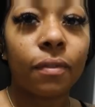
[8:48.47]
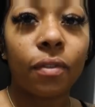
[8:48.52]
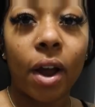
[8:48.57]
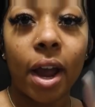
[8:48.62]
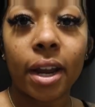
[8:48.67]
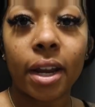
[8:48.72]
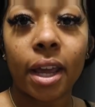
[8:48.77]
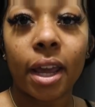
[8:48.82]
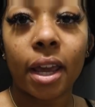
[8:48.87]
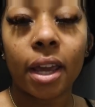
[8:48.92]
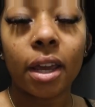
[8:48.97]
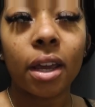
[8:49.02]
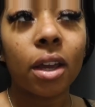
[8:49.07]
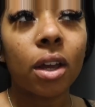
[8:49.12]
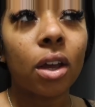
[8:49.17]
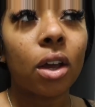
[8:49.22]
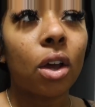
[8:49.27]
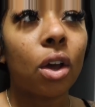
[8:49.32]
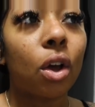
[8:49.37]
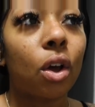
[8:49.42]
Friday
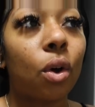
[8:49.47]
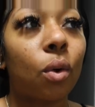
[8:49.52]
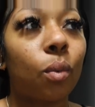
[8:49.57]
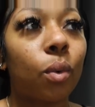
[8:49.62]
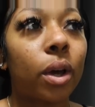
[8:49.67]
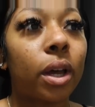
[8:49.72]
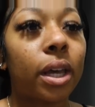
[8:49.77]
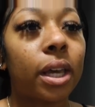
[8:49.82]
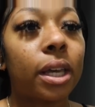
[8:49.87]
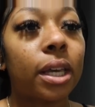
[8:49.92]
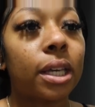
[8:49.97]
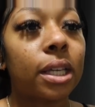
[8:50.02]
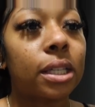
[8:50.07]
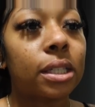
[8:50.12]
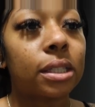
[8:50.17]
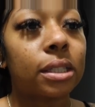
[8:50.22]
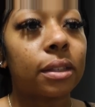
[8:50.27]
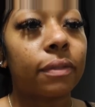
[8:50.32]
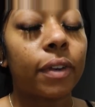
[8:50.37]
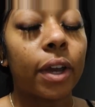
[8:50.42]

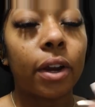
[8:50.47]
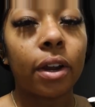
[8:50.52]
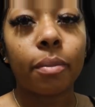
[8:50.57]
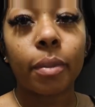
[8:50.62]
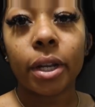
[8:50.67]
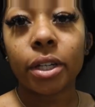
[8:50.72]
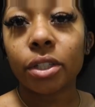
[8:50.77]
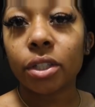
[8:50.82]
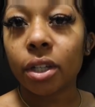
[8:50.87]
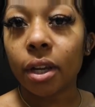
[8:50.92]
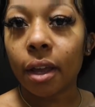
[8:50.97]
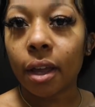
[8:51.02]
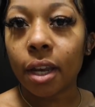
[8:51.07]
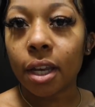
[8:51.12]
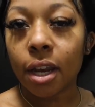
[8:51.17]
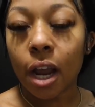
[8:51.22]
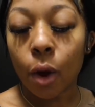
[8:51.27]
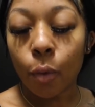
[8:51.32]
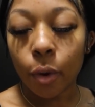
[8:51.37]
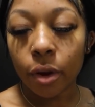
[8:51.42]
was very much
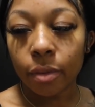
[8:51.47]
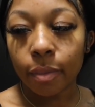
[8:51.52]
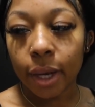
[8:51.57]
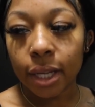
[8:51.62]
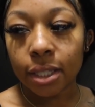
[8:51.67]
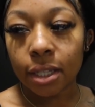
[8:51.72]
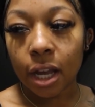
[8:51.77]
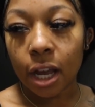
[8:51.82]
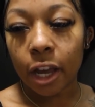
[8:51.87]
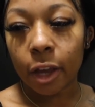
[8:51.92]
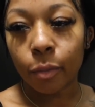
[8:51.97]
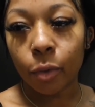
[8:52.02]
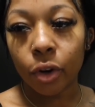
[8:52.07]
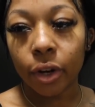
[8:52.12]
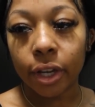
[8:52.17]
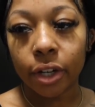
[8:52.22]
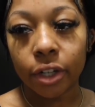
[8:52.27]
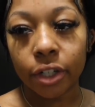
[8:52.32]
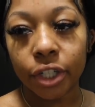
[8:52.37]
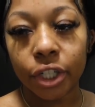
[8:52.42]
not worth my time or
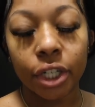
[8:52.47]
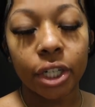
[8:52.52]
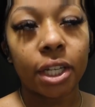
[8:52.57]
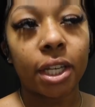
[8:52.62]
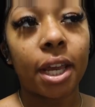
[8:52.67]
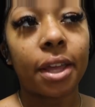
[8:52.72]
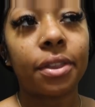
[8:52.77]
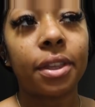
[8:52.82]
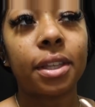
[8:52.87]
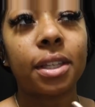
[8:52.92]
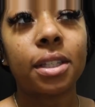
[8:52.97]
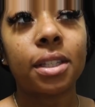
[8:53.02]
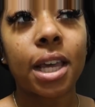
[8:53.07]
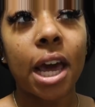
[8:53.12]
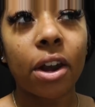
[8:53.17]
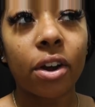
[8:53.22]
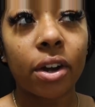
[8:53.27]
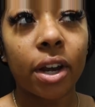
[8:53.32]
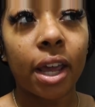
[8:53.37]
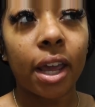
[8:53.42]
energy. And then
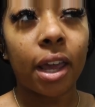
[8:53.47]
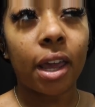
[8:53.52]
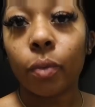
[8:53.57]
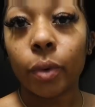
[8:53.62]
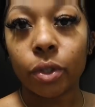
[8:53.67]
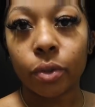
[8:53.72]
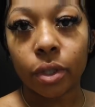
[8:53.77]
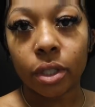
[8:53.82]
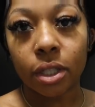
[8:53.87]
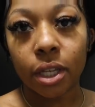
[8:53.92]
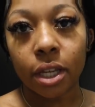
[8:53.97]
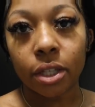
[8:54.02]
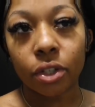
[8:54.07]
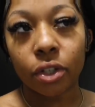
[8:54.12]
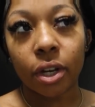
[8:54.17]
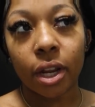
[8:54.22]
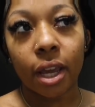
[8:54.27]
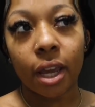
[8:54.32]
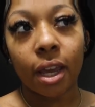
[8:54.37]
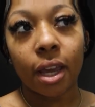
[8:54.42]
Saturday, which was
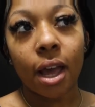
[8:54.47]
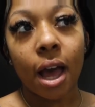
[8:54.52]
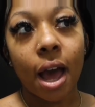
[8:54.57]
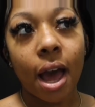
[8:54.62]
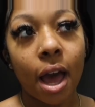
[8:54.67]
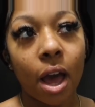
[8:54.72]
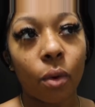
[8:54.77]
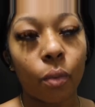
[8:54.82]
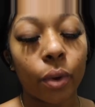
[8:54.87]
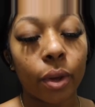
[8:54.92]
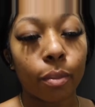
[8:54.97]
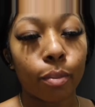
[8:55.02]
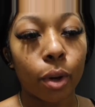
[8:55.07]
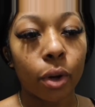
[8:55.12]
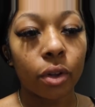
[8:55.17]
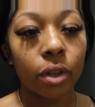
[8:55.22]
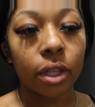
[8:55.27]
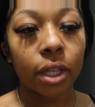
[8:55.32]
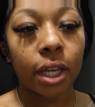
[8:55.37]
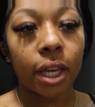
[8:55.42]
yesterday, I had went
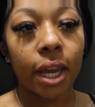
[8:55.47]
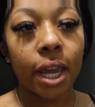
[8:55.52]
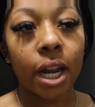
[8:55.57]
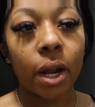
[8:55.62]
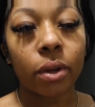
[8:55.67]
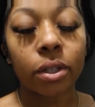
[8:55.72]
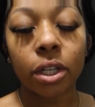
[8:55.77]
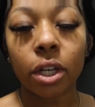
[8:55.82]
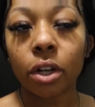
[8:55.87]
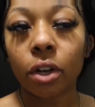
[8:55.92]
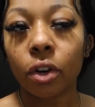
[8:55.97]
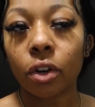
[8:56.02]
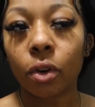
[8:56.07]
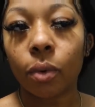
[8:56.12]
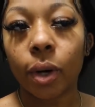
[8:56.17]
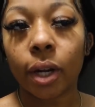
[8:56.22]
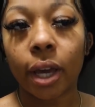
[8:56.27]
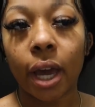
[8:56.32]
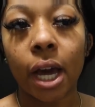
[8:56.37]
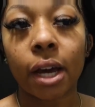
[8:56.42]
bowling, and I was going to go to
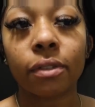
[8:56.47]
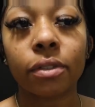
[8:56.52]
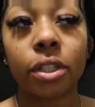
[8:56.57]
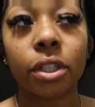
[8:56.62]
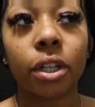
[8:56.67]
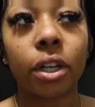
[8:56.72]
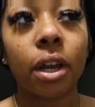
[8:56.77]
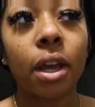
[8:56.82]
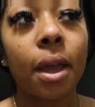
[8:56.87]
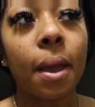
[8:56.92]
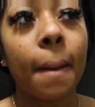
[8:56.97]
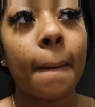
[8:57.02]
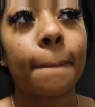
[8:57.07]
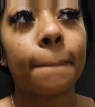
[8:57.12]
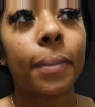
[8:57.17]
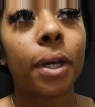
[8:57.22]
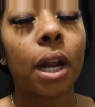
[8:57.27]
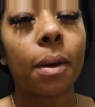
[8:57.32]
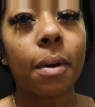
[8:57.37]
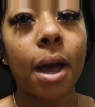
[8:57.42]
work after.
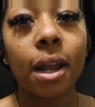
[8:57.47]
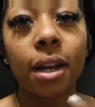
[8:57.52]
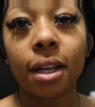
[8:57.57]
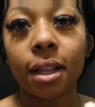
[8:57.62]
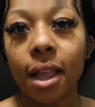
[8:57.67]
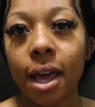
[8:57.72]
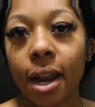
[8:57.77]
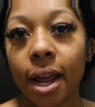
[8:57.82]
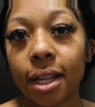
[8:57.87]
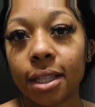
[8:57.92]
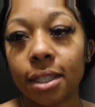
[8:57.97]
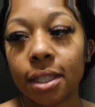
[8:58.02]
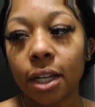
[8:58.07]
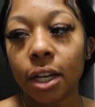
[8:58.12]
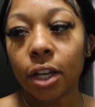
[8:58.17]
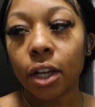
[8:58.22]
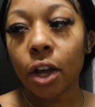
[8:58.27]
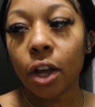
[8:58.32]
But I'm kind of glad I didn't